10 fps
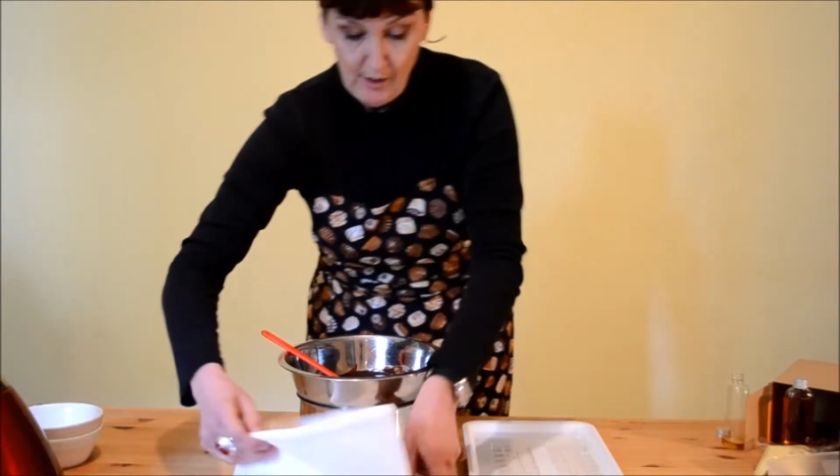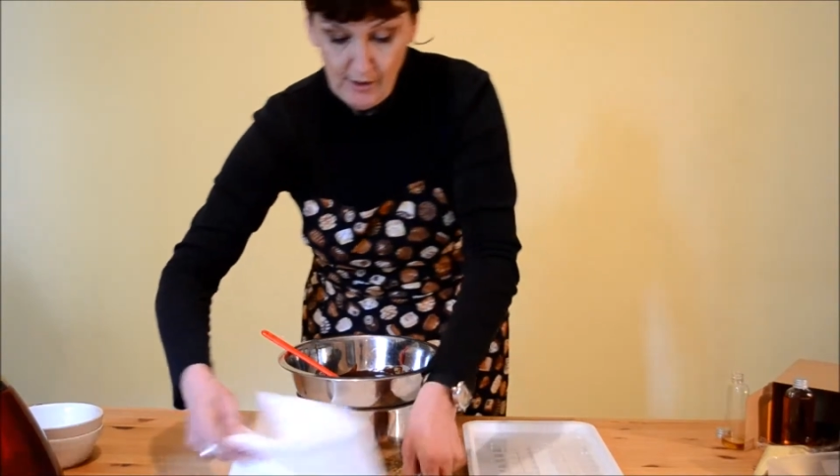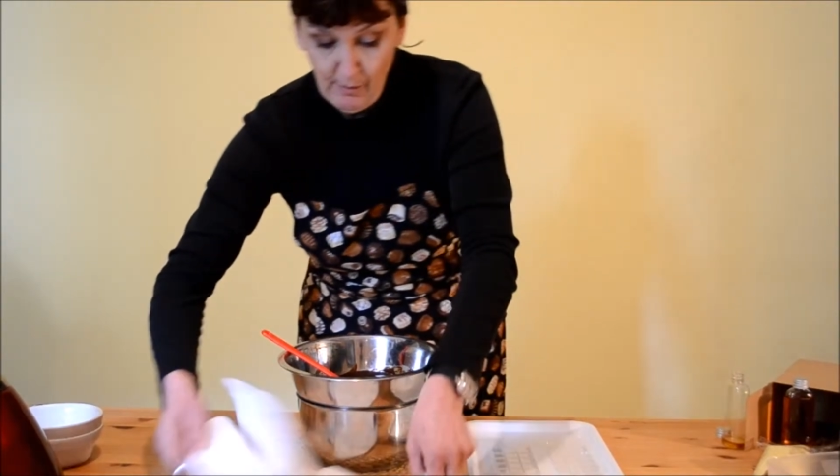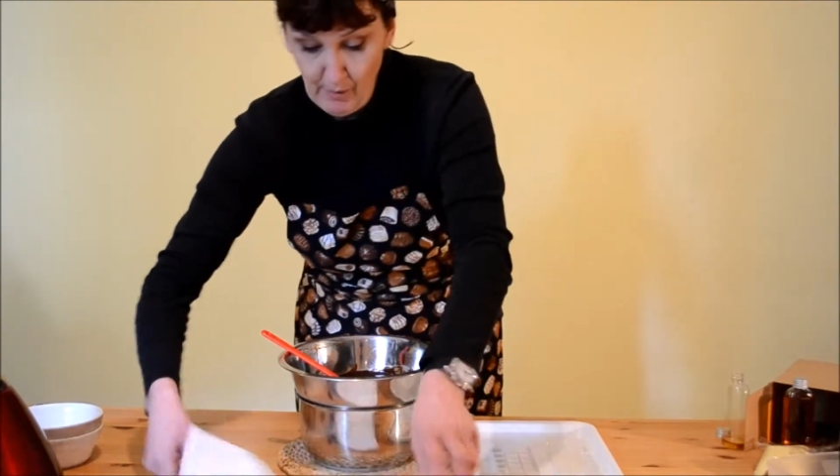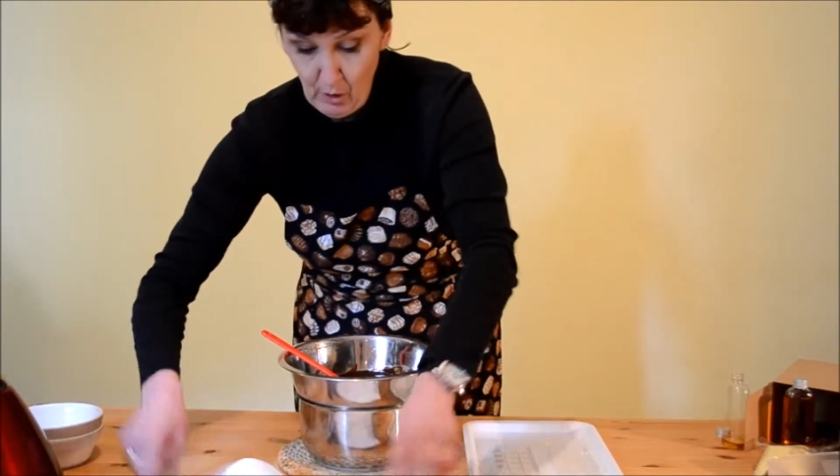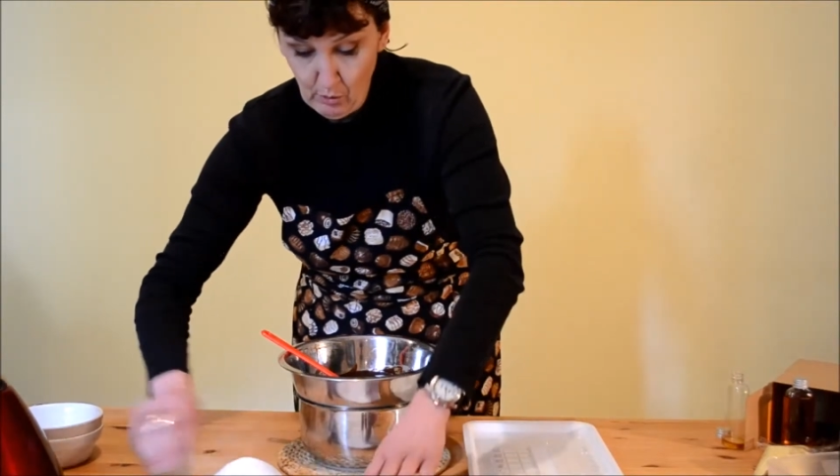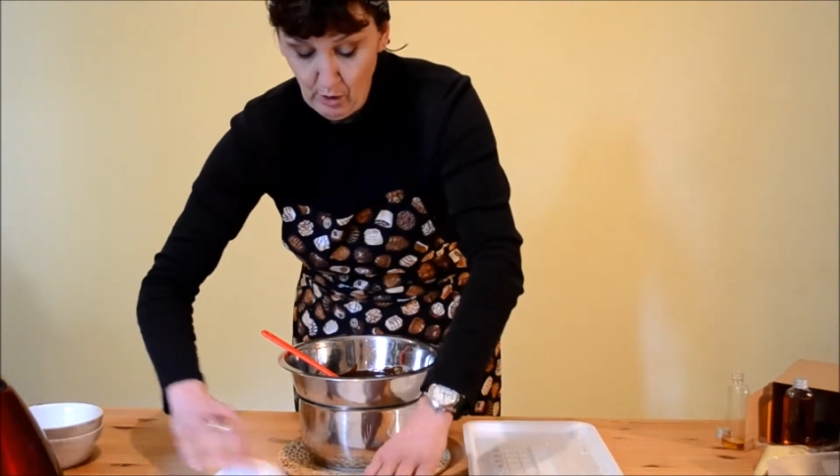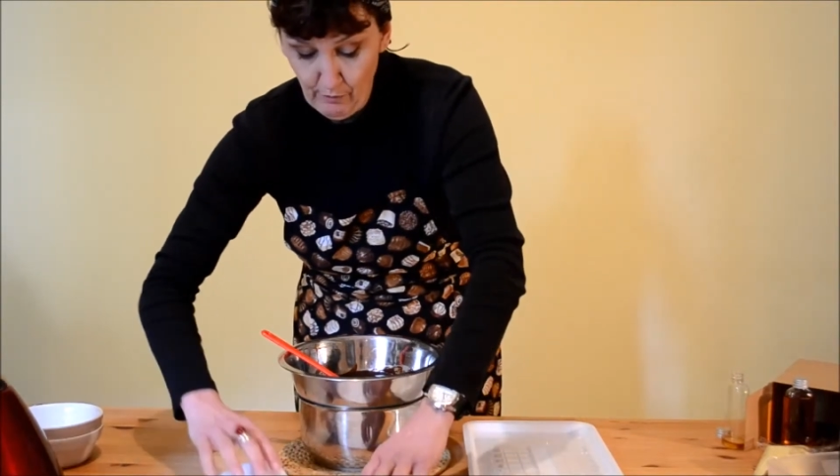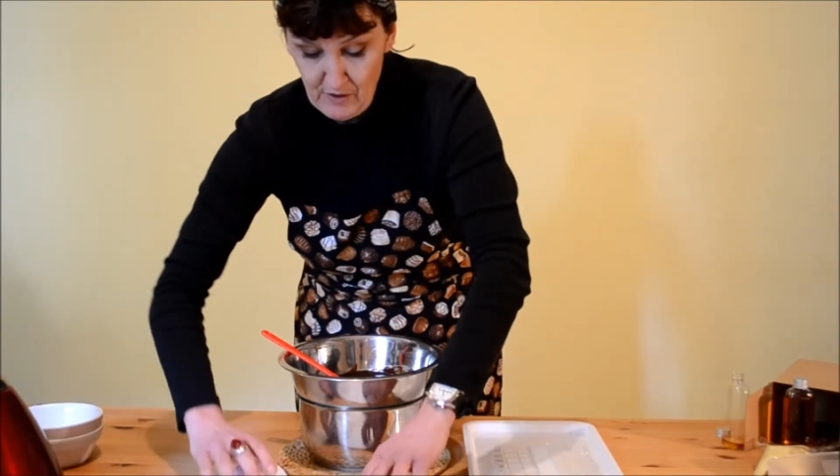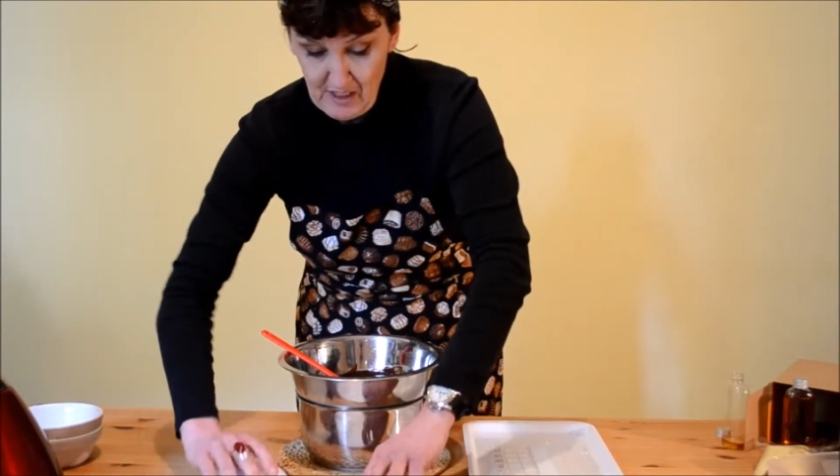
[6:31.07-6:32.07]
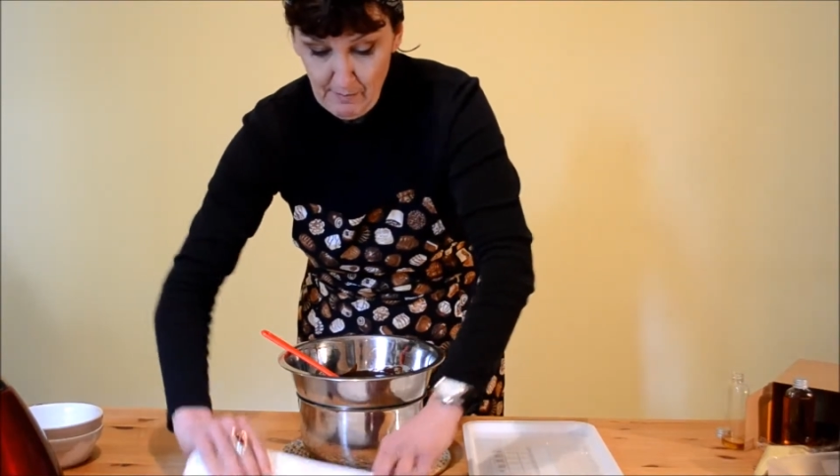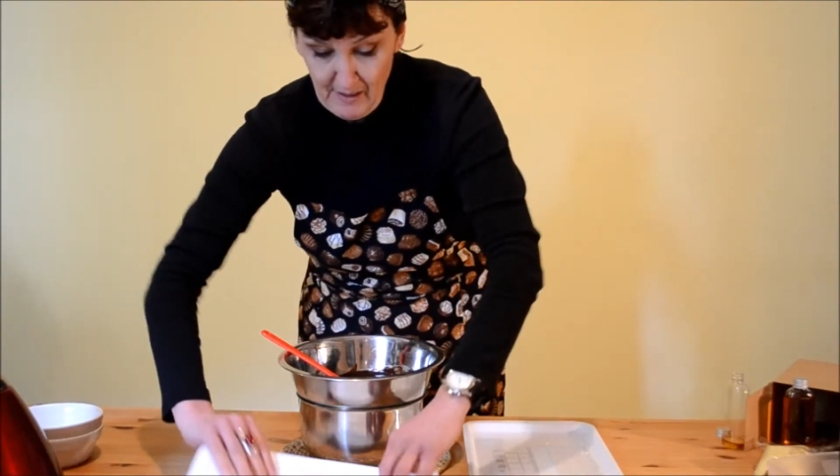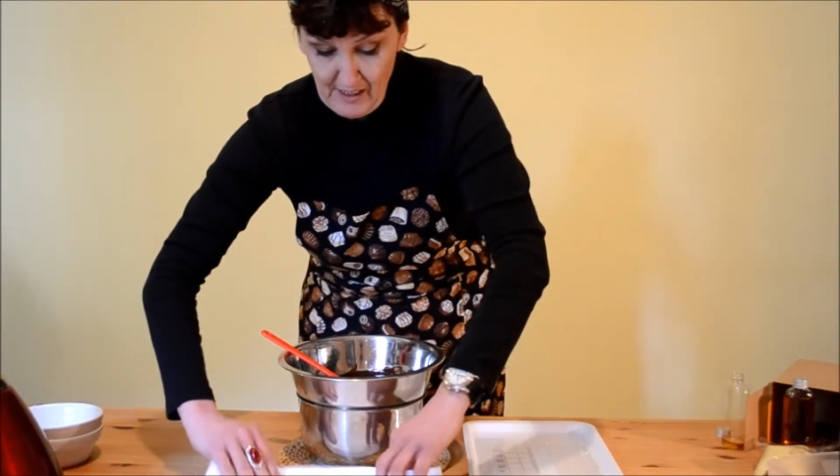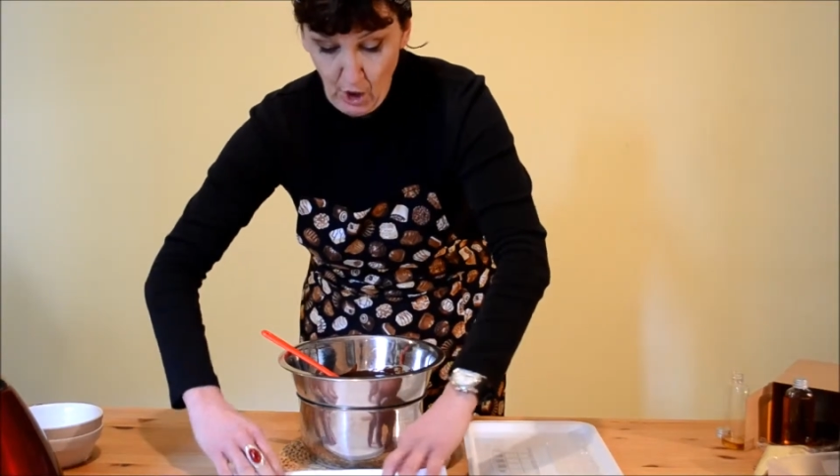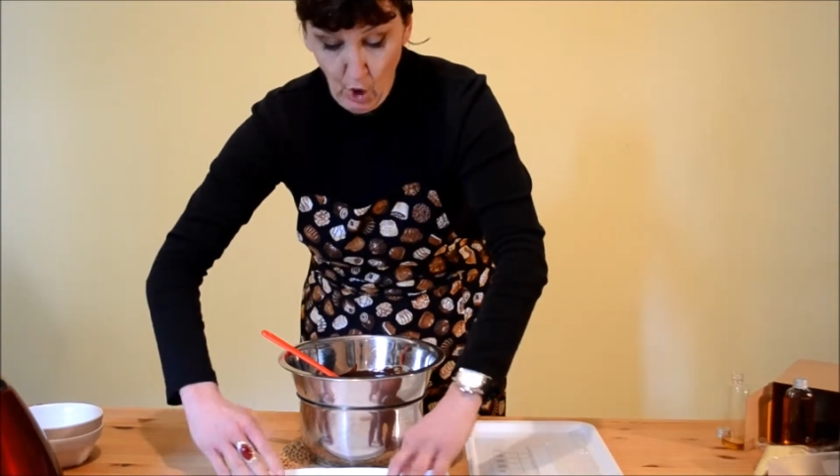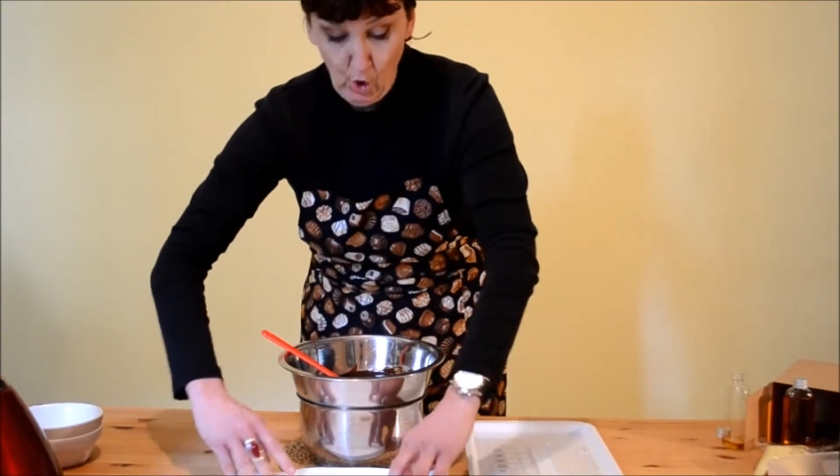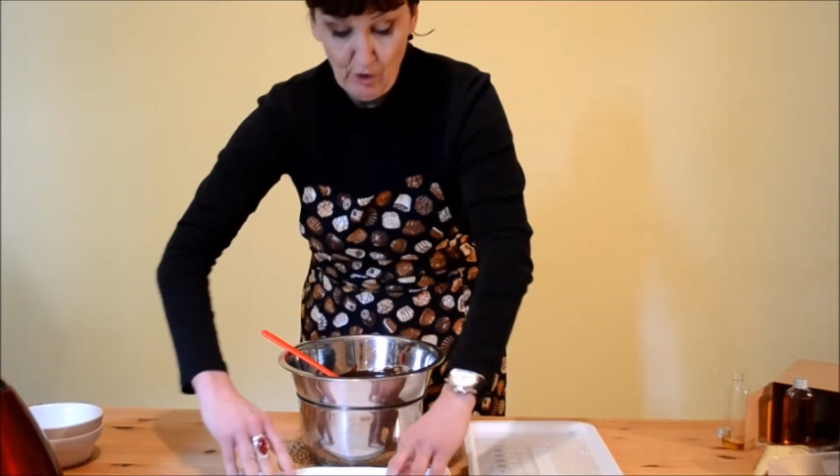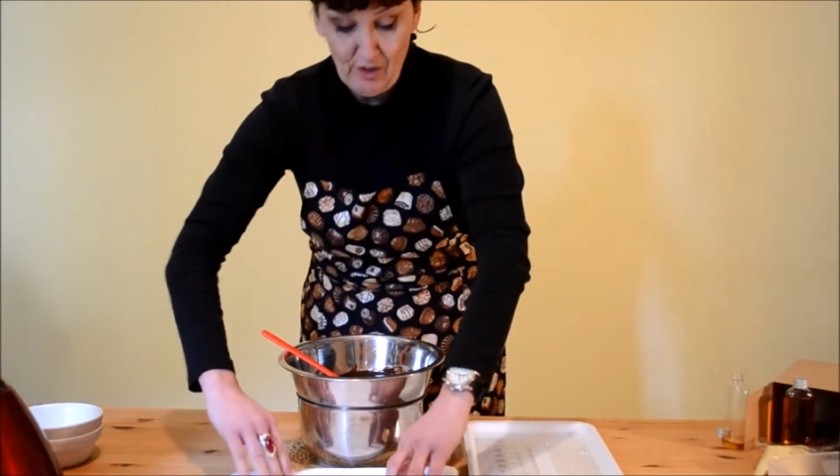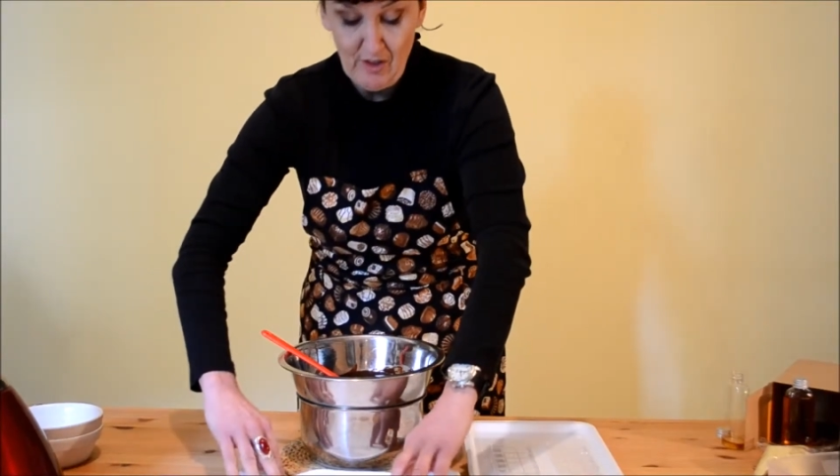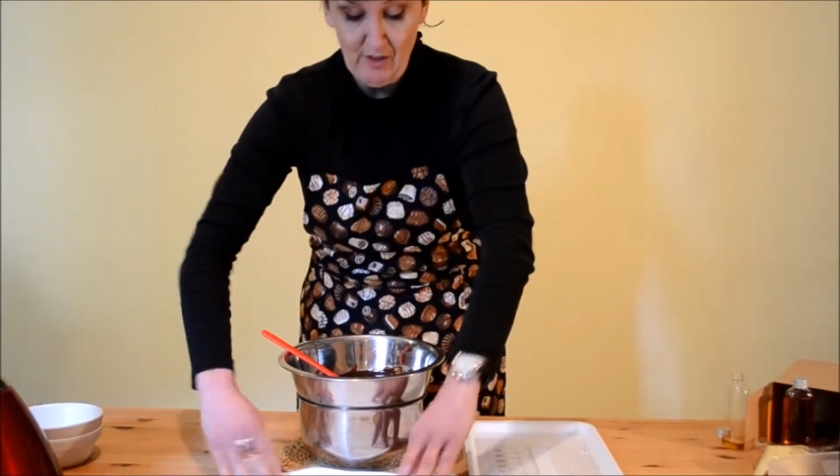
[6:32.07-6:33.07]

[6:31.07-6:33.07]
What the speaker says: the bowl obviously being hot,